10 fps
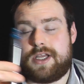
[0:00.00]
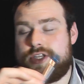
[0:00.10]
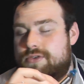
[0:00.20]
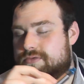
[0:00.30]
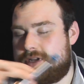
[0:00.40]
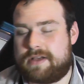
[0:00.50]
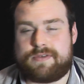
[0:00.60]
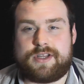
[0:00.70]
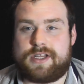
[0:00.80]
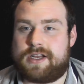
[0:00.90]
you'd never
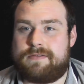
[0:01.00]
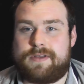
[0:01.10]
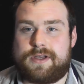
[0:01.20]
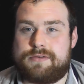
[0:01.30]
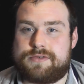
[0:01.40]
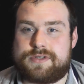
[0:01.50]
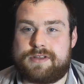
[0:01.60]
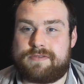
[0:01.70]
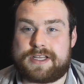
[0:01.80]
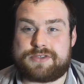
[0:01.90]
need anything else
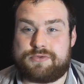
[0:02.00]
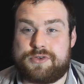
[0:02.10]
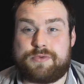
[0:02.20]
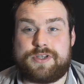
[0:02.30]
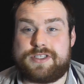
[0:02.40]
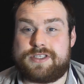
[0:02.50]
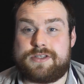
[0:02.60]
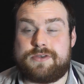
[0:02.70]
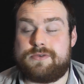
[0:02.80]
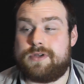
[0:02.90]
if that's all you wanted to
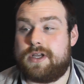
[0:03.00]
do.